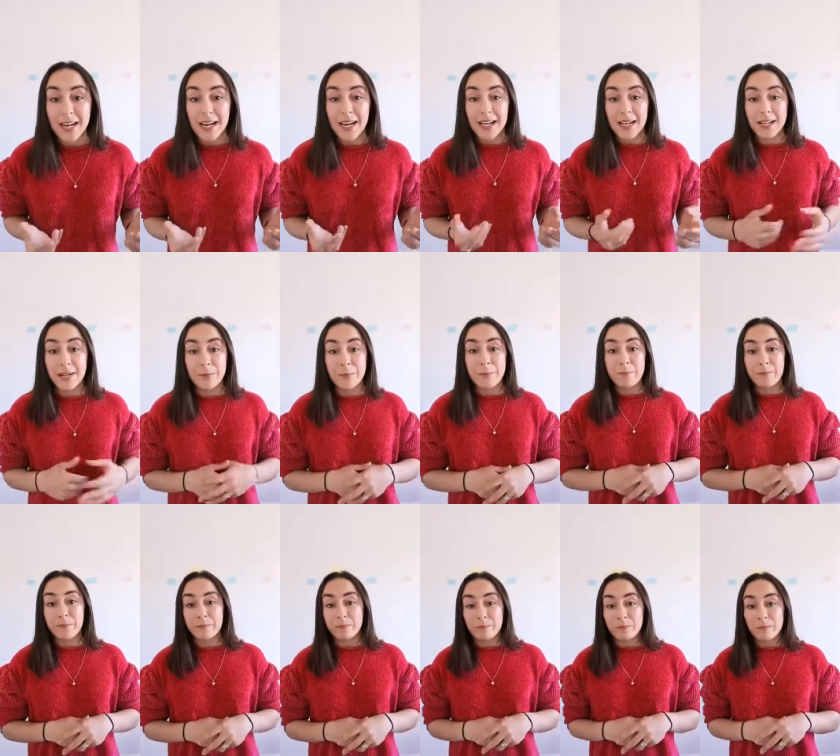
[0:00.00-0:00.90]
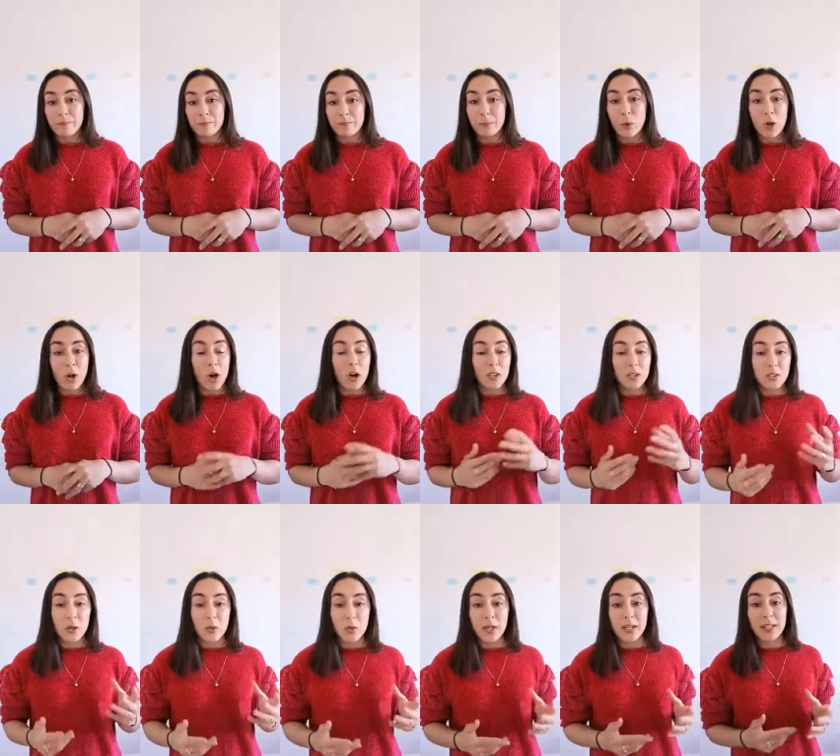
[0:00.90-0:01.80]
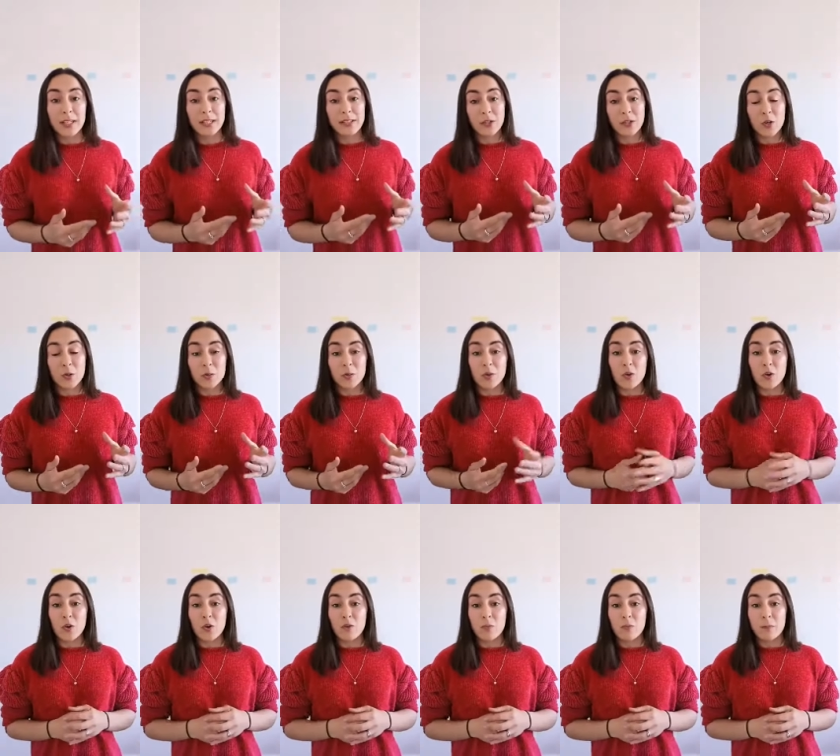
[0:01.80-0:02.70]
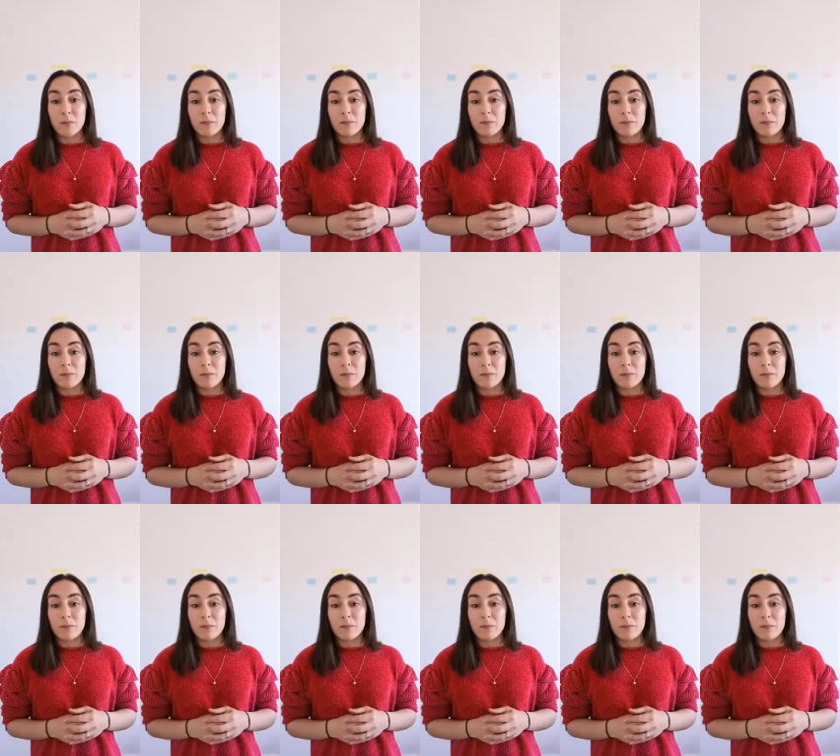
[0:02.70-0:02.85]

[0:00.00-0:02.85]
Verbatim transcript: Um, but also in terms of